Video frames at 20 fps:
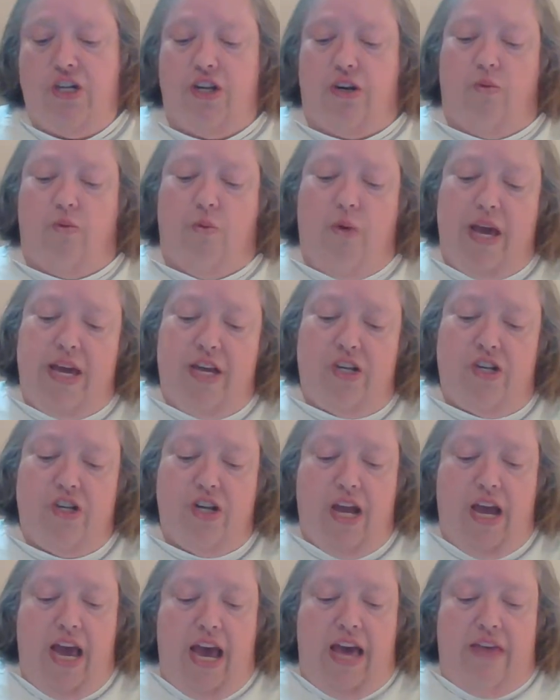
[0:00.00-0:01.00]
and wish
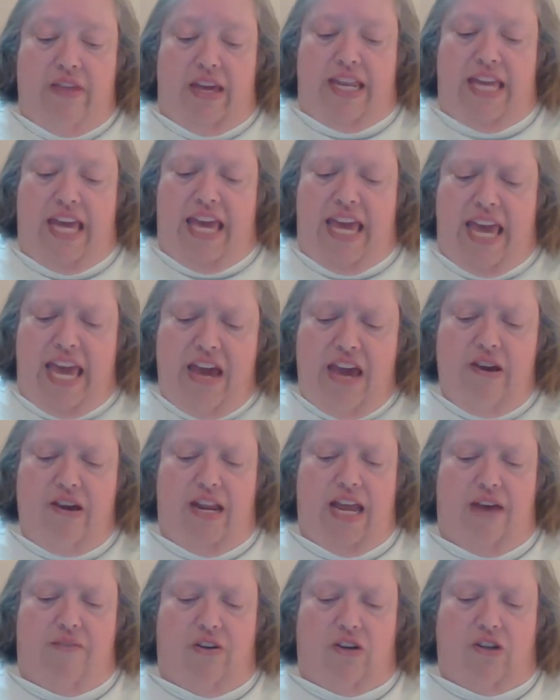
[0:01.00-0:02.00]
that he could
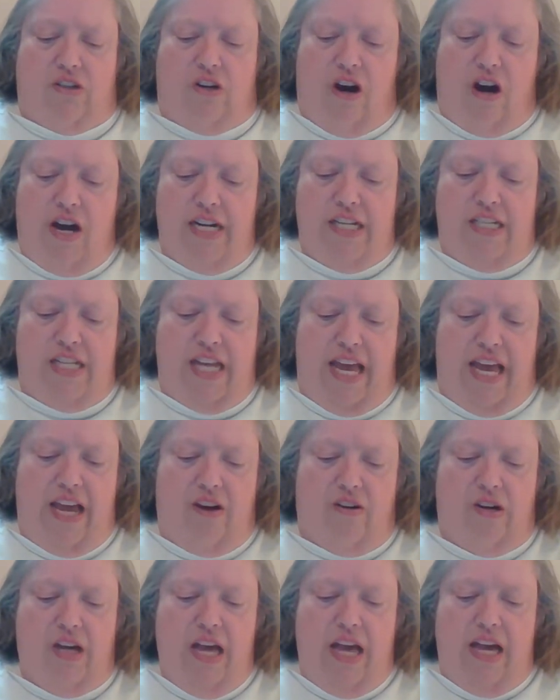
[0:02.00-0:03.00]
have a long
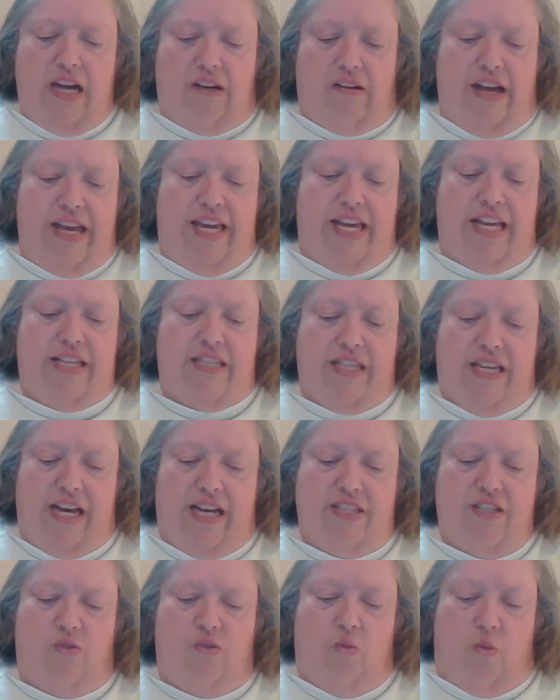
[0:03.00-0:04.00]
tail like his
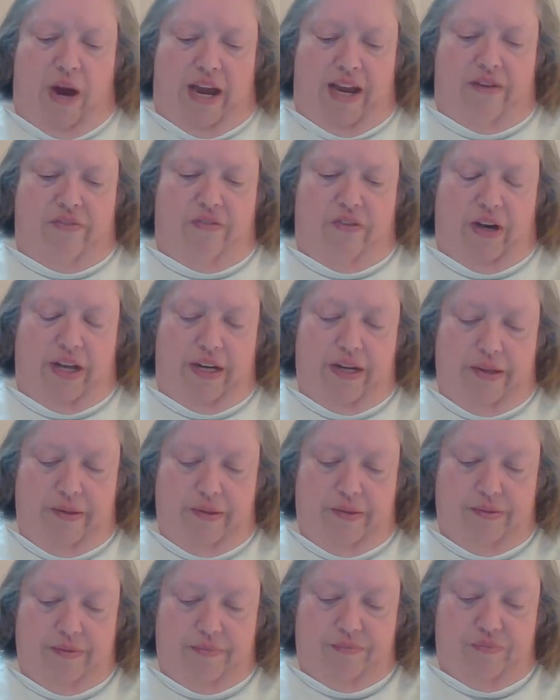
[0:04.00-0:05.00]
cousin Whitefoot.
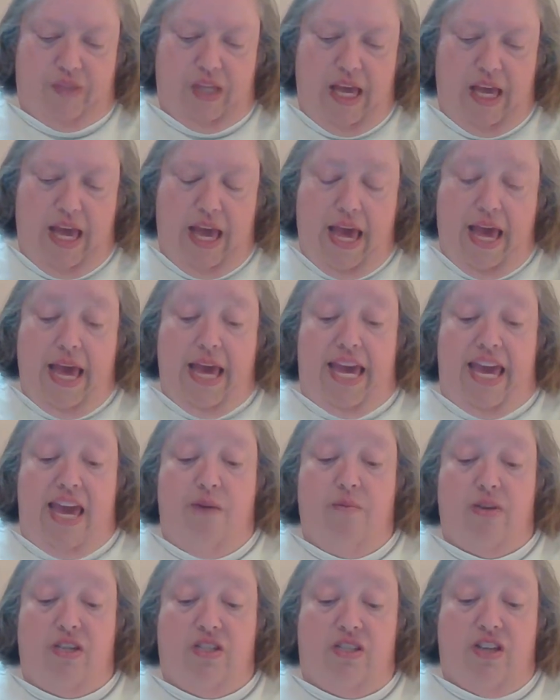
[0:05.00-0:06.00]
He
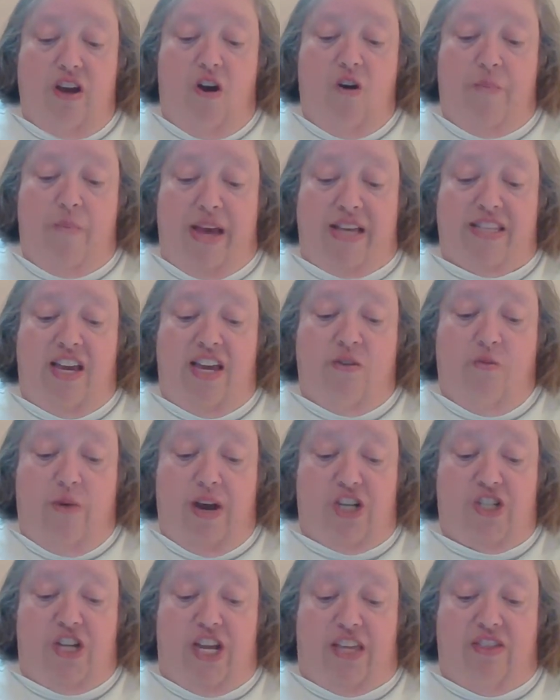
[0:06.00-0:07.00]
was so busy
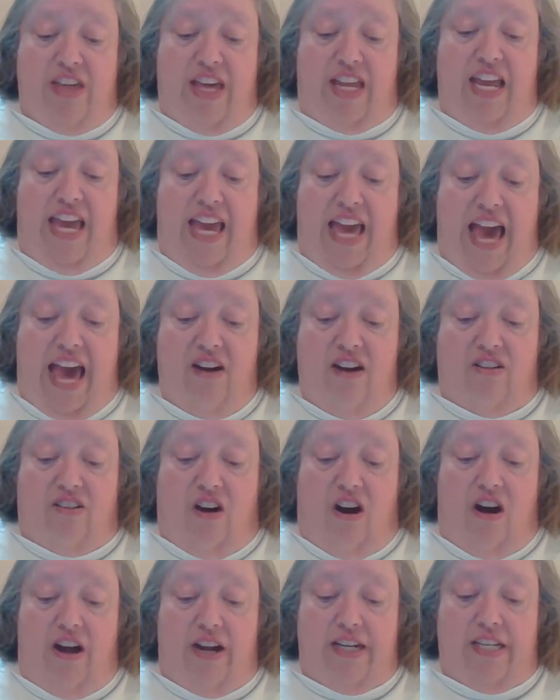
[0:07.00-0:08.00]
wishing that he had a
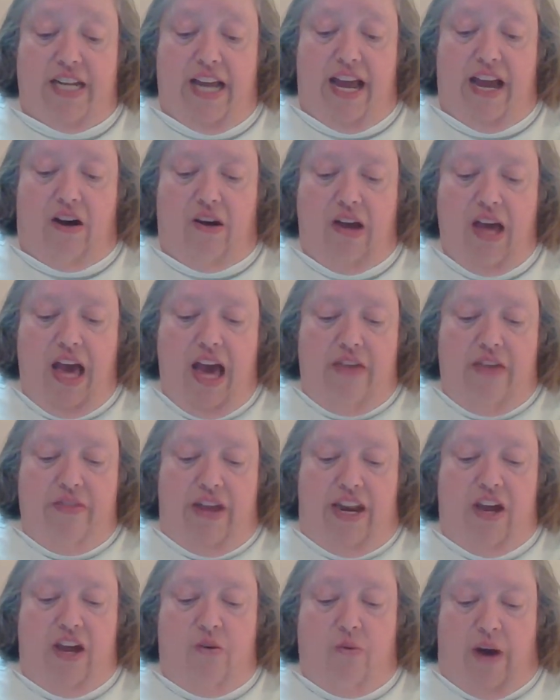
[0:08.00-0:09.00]
long tail that
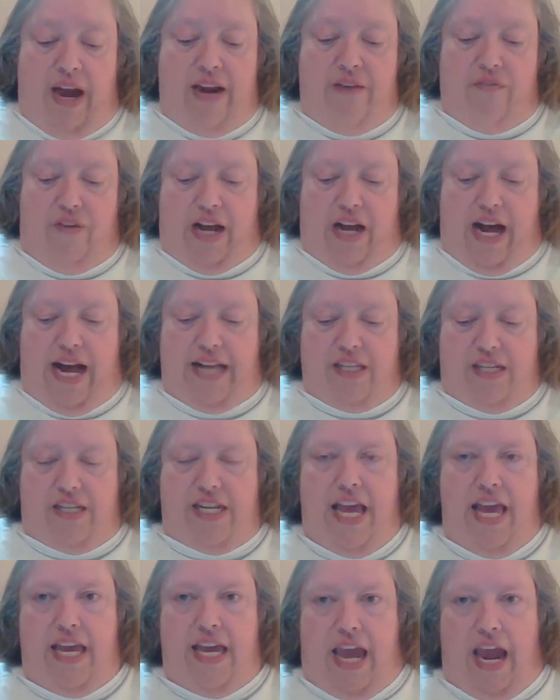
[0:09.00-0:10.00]
he quite forgot to
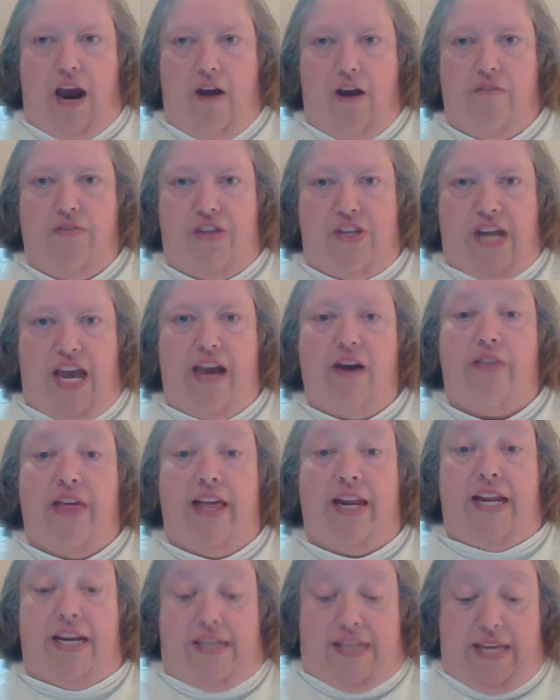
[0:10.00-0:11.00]
take care of the tail
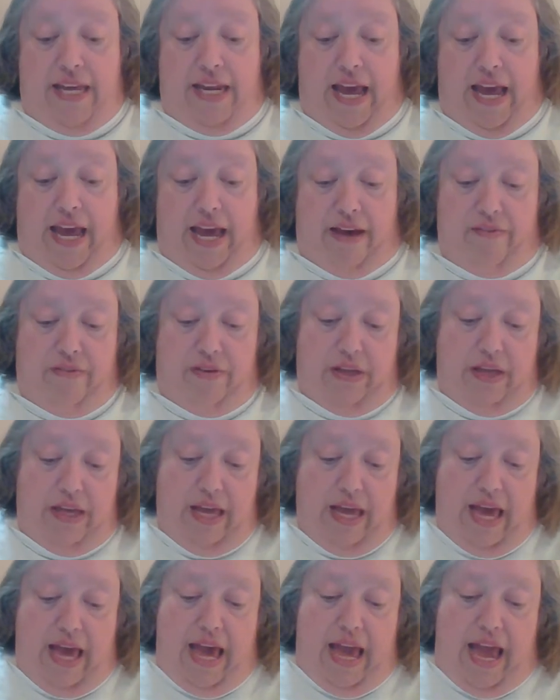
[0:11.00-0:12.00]
that he did have,
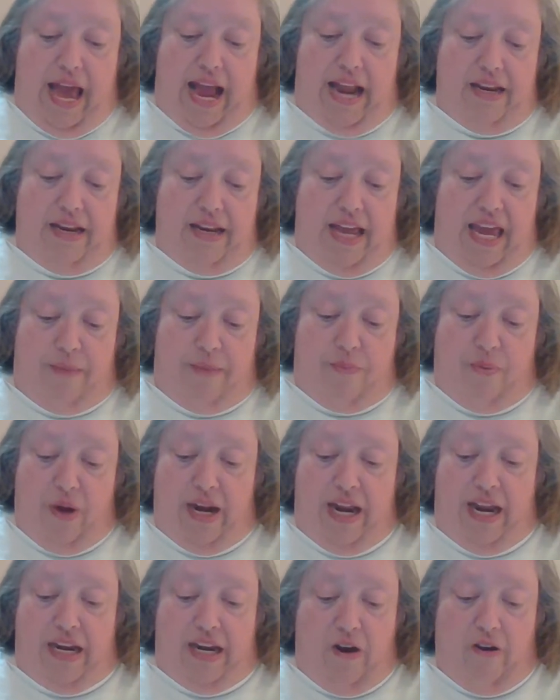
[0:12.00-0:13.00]
and he
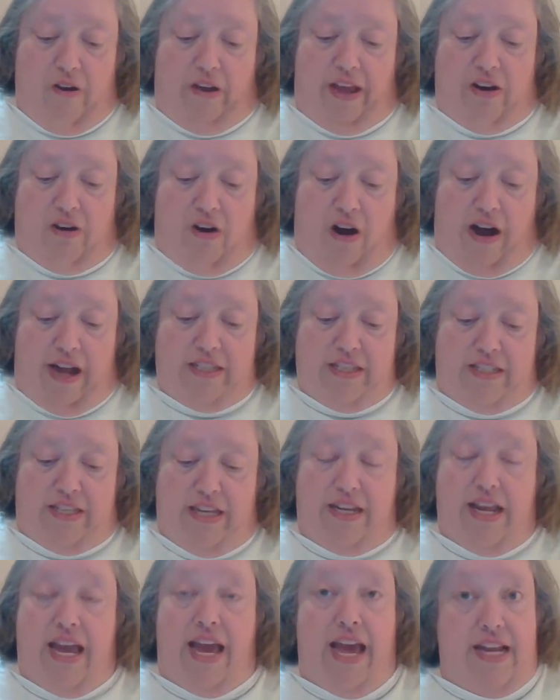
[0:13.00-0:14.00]
pretty nearly lost
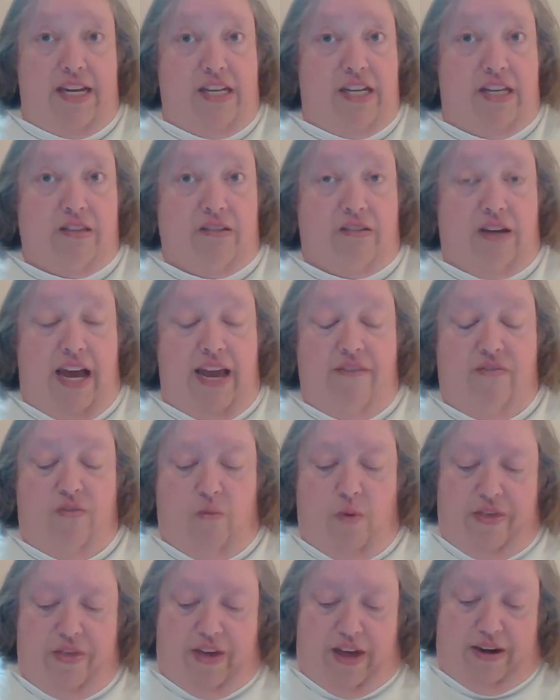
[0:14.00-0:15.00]
it and his life
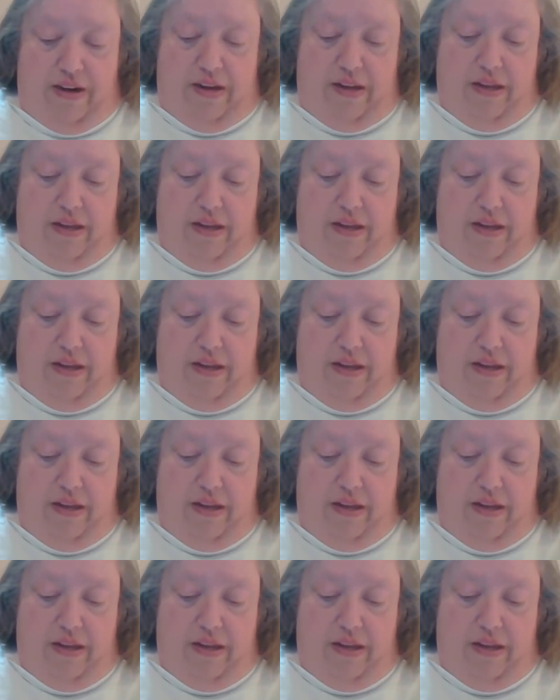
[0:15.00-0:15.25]
with it.